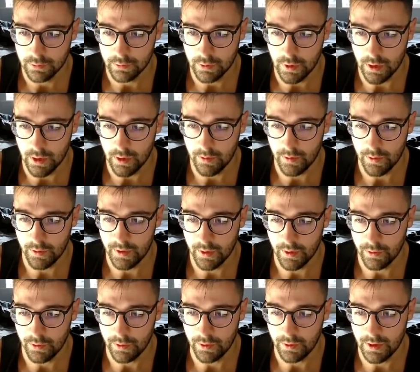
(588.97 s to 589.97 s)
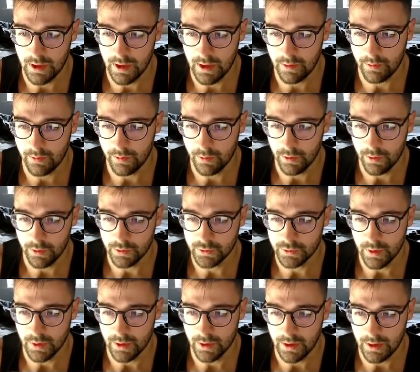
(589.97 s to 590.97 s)
but we don't want to do that. We want to do
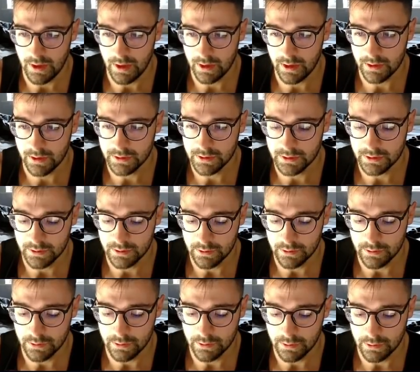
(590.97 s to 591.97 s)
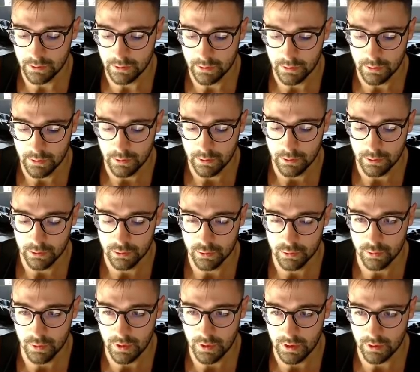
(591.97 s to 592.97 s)
square.x,
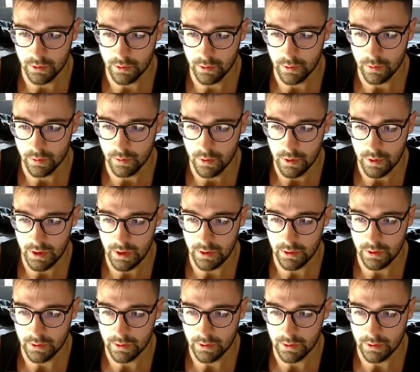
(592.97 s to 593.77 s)
square.y,